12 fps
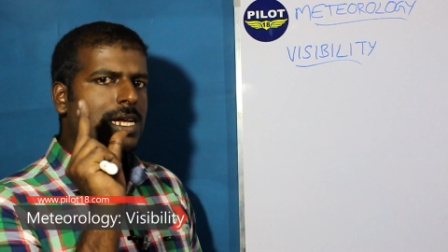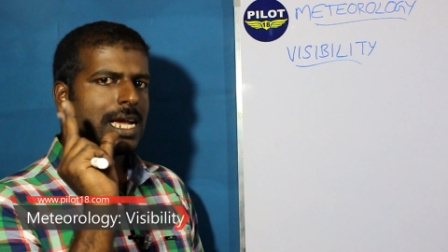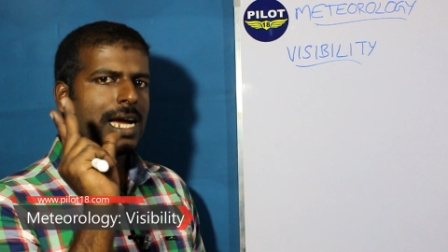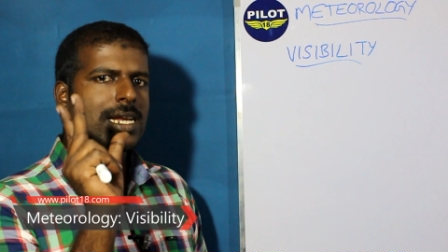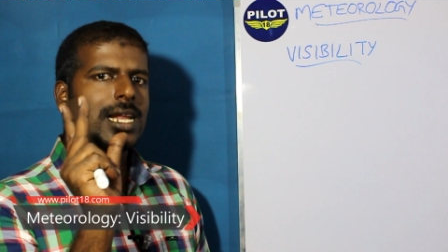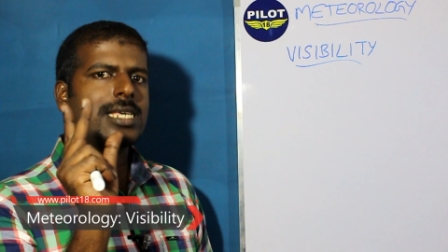
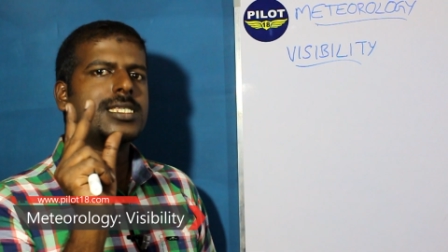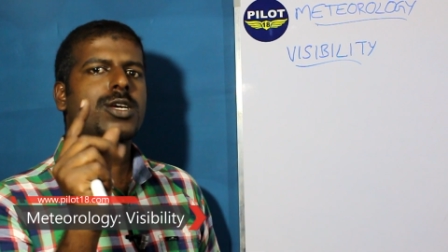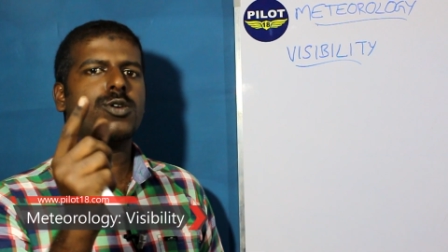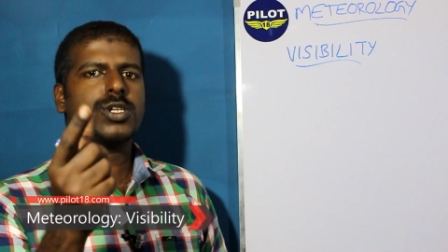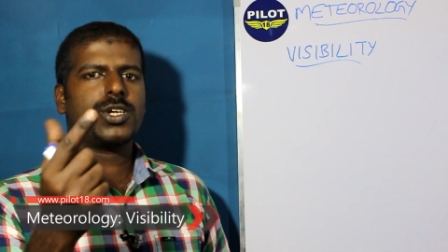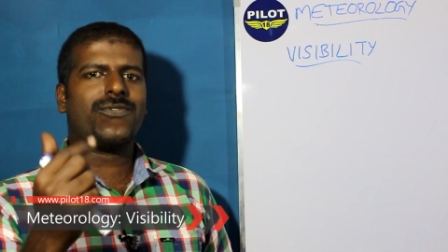candela is a
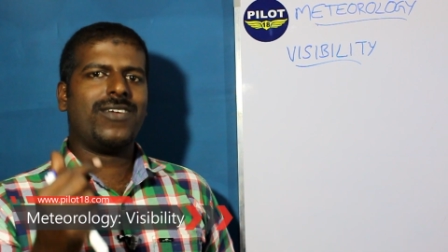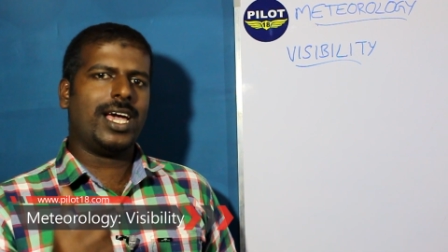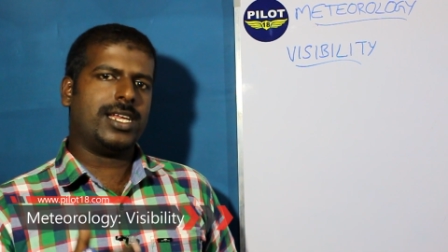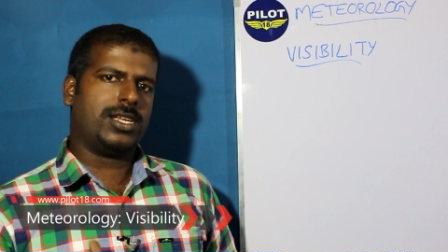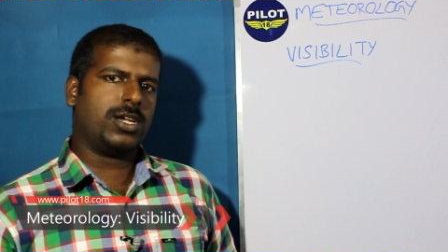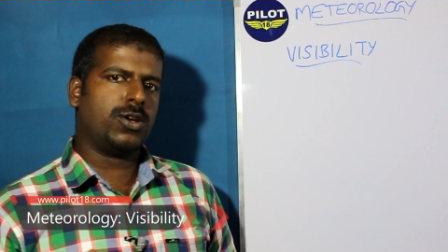unit of
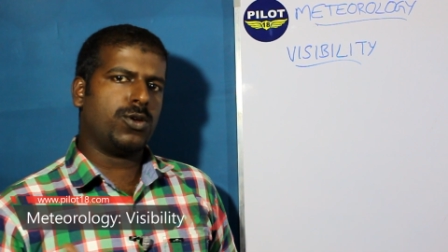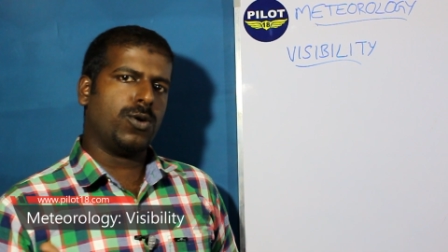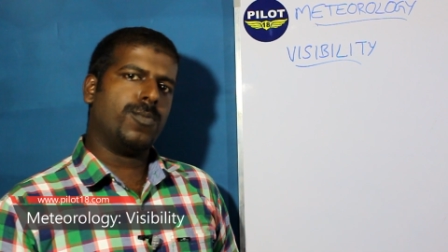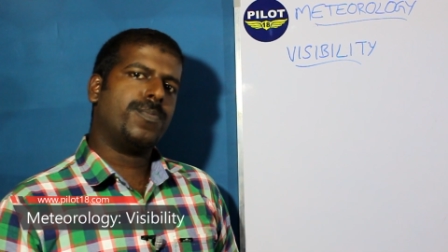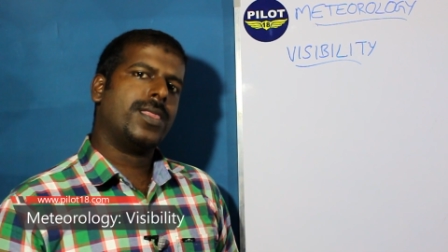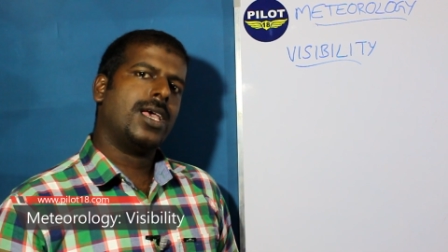light you
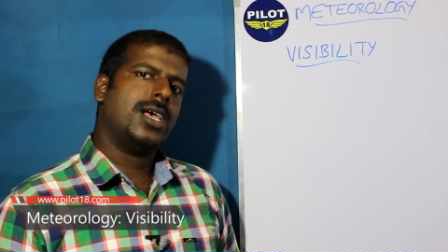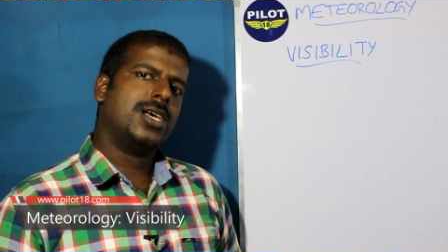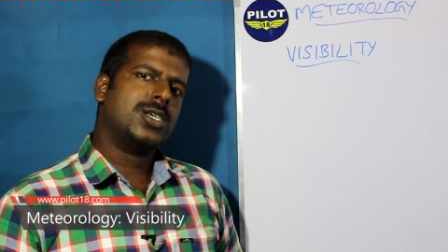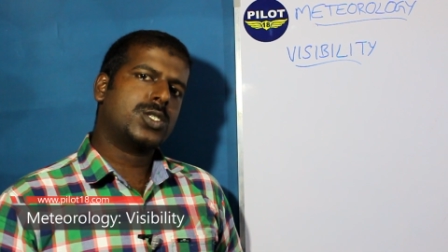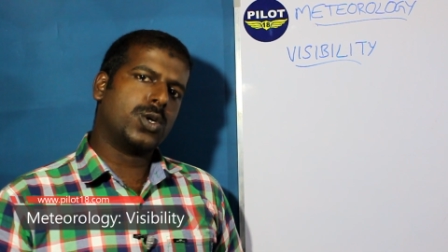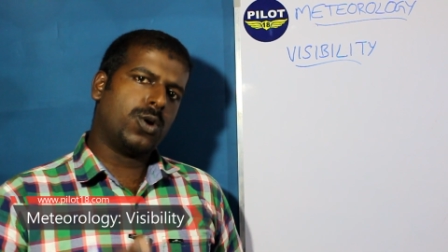know
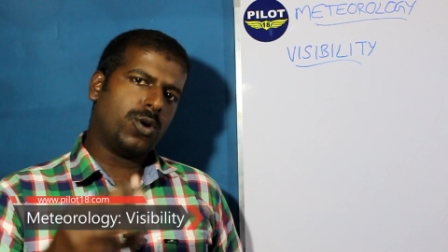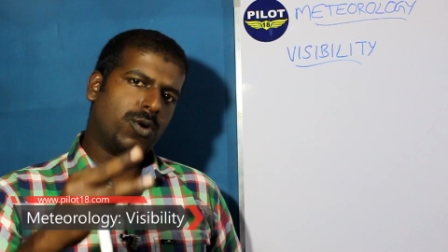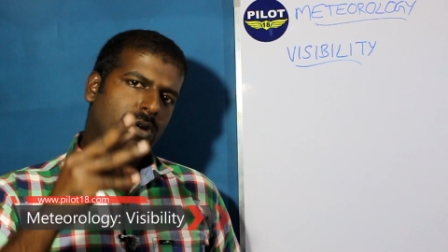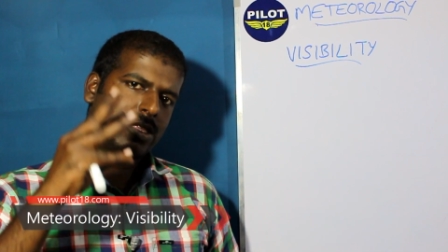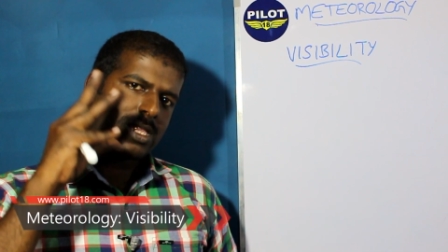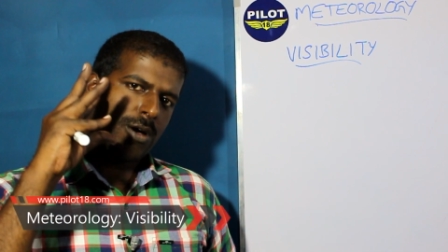so
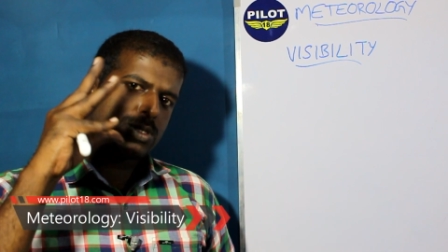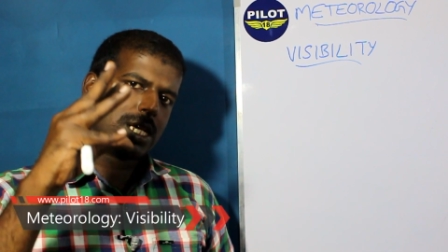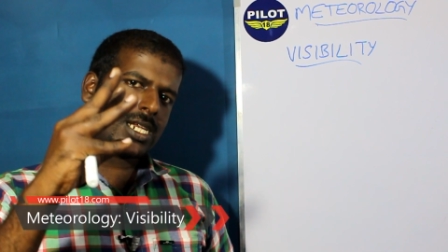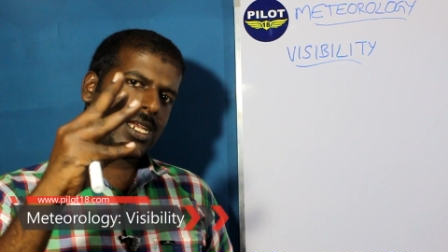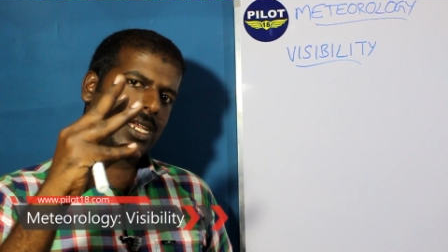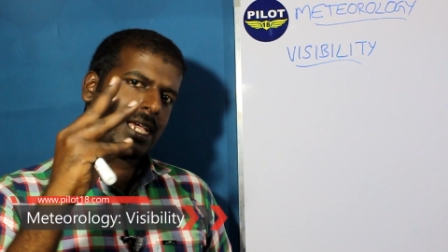
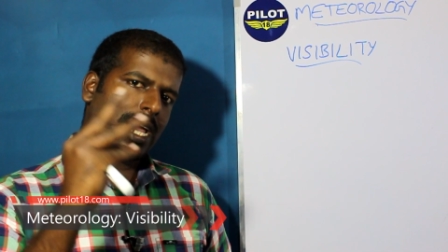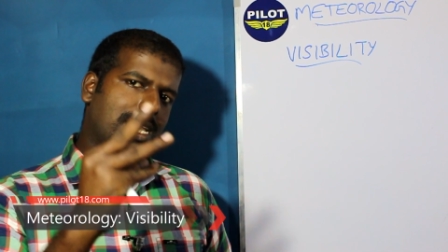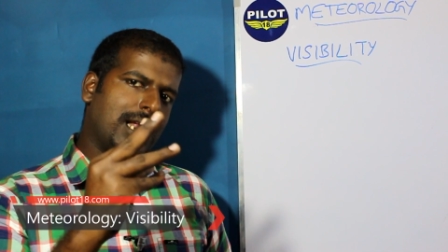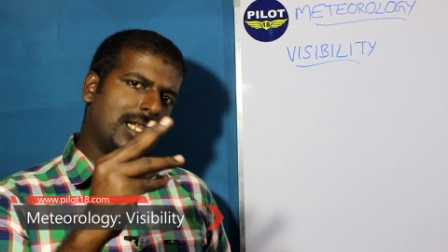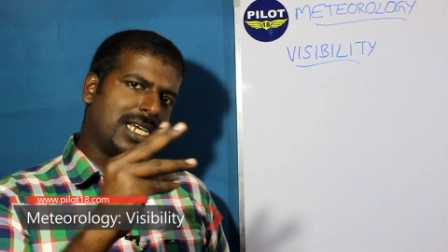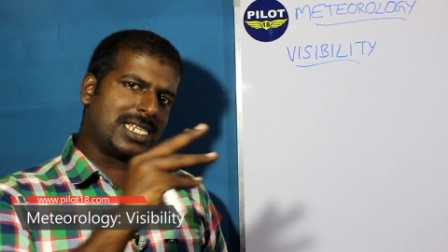1000
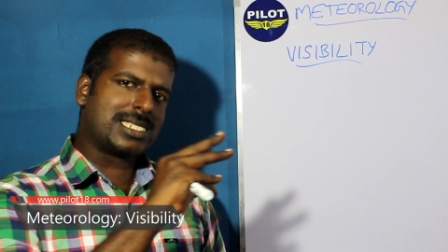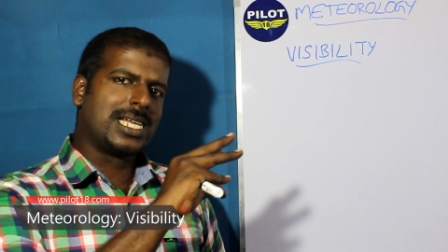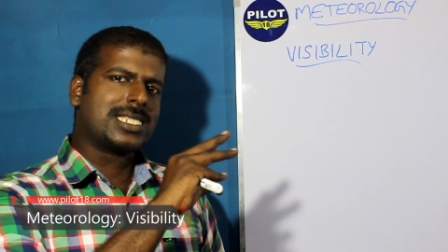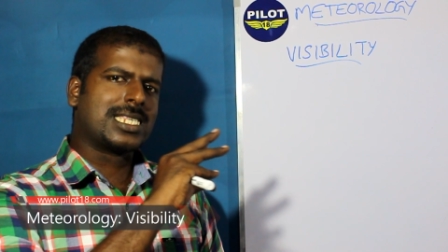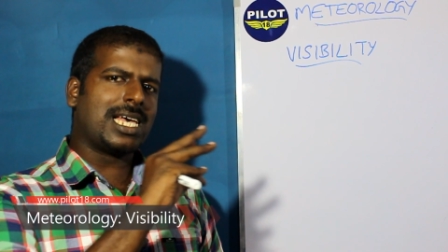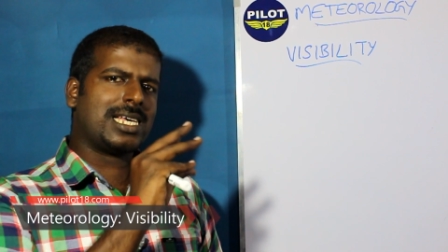candela that is
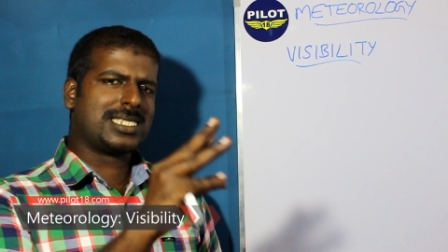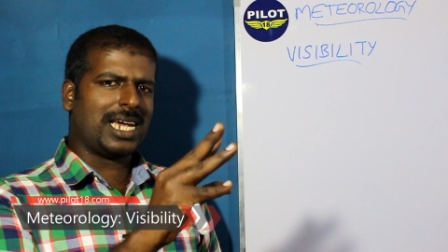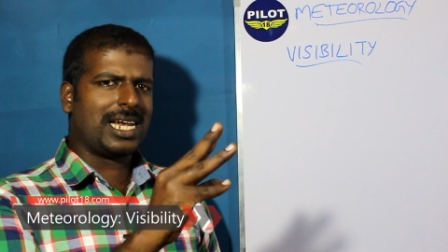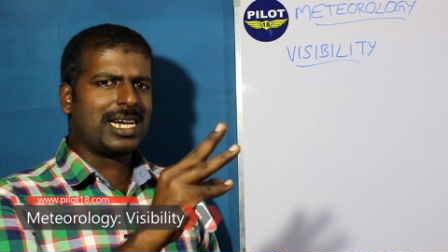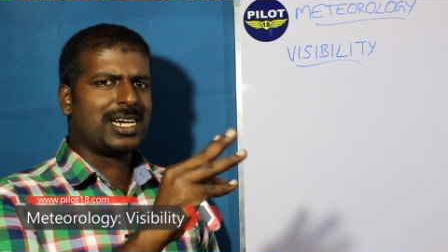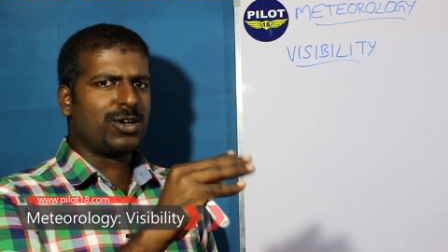the
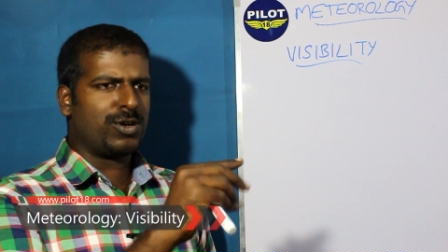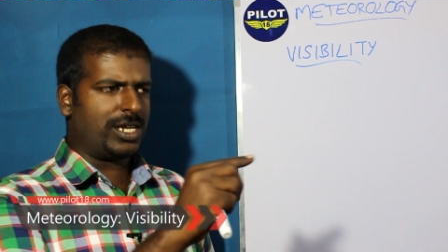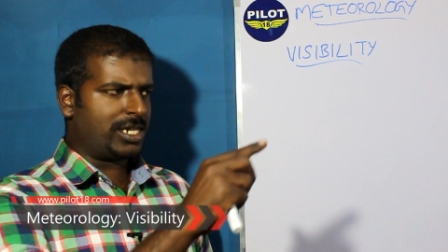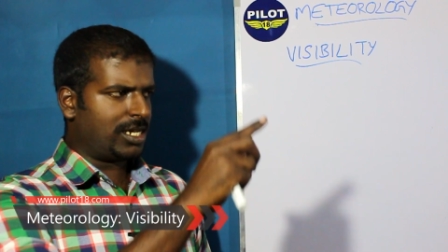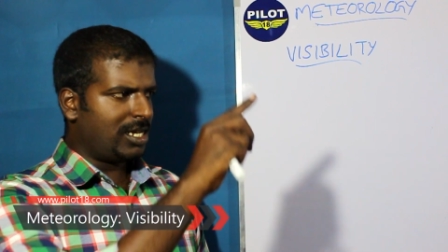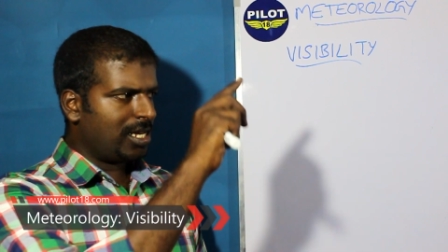standard
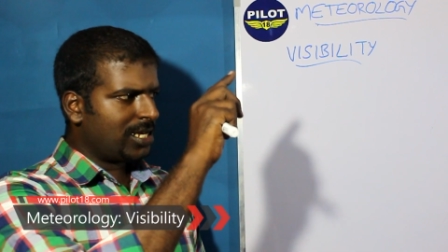unit